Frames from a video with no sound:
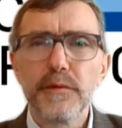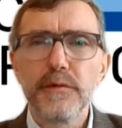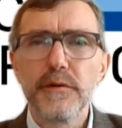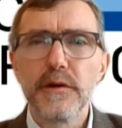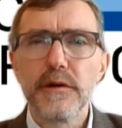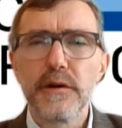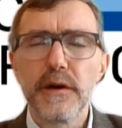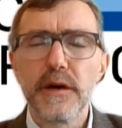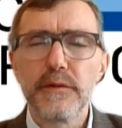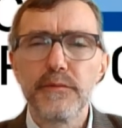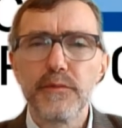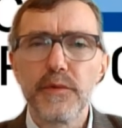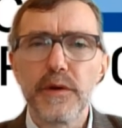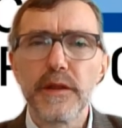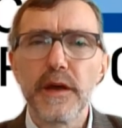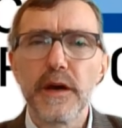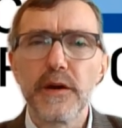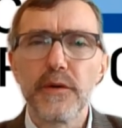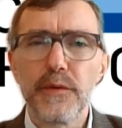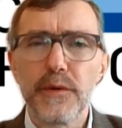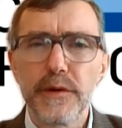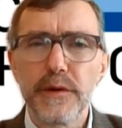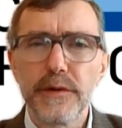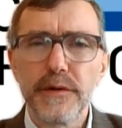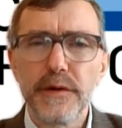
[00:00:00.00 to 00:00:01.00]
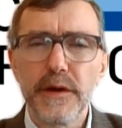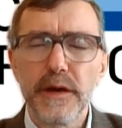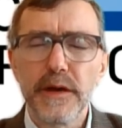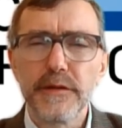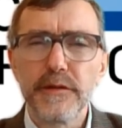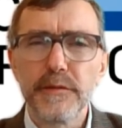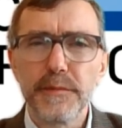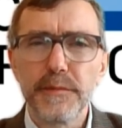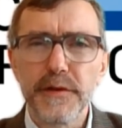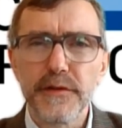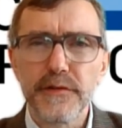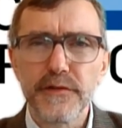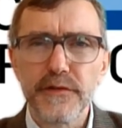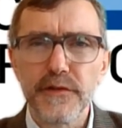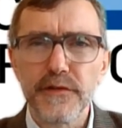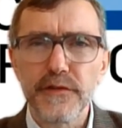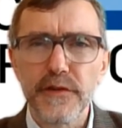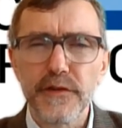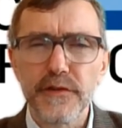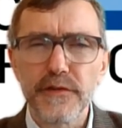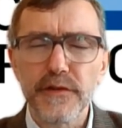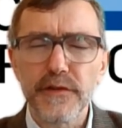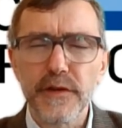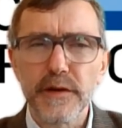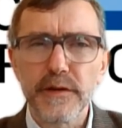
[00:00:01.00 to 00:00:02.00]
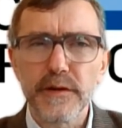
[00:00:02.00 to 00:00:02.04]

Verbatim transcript: uh, with our other businesses.